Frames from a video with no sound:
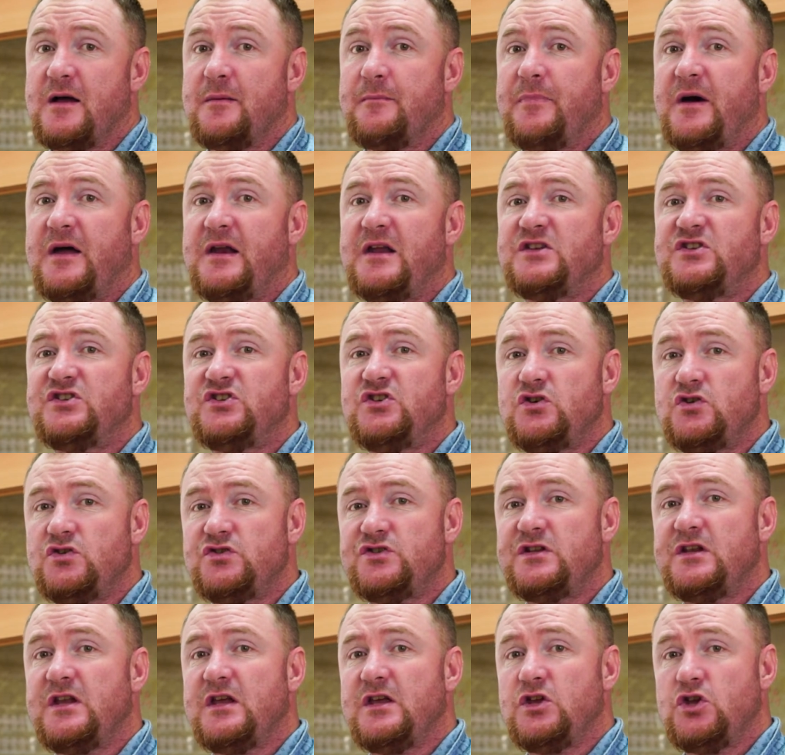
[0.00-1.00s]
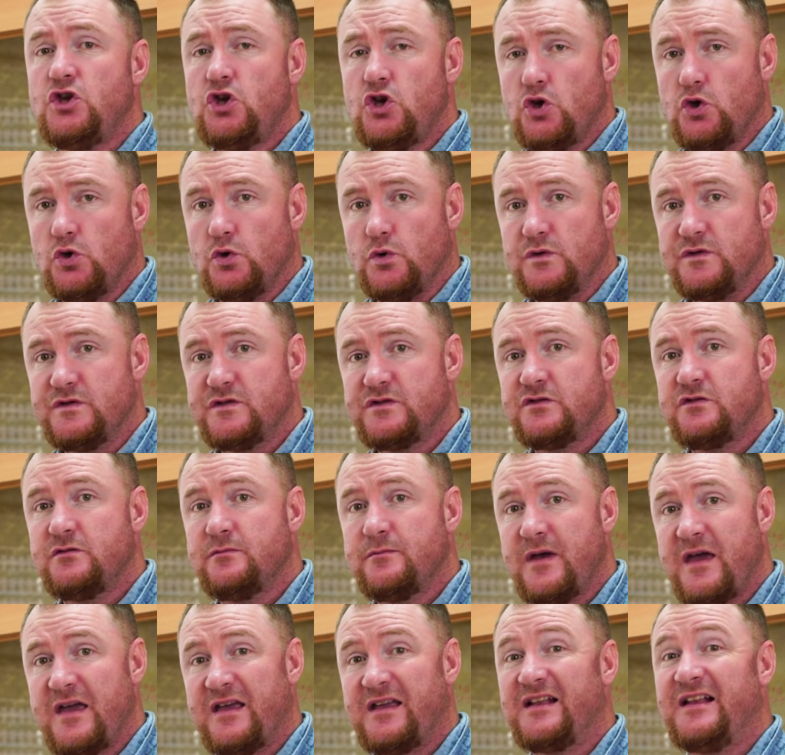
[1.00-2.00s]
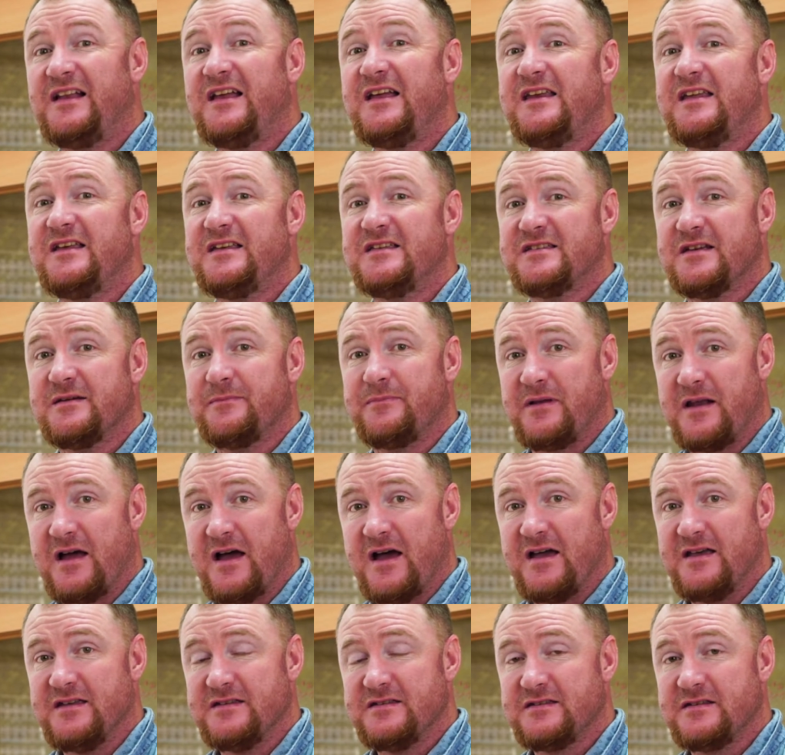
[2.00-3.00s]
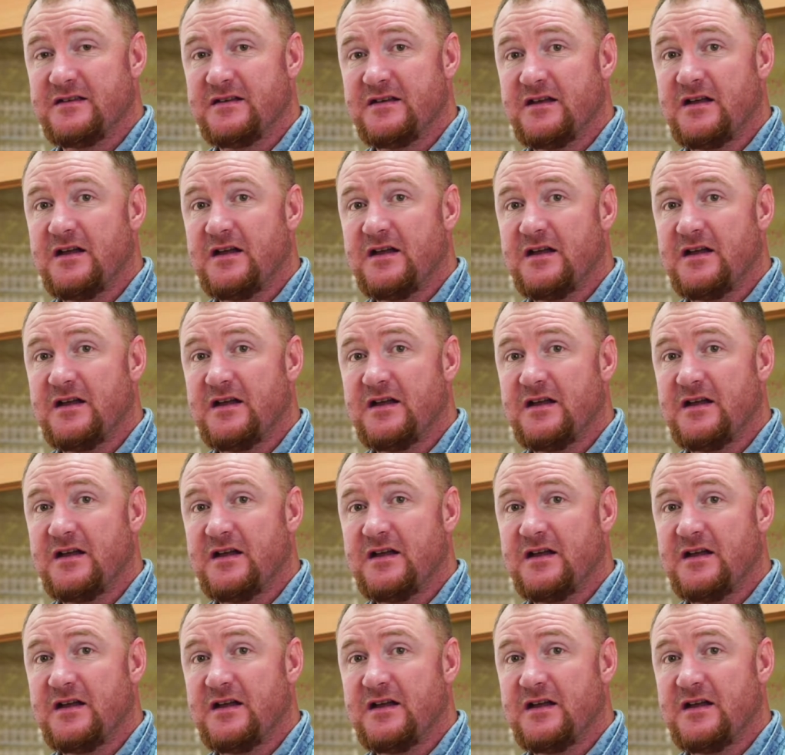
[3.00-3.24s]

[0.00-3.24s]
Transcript: but it's usually used to make cleaning supplies.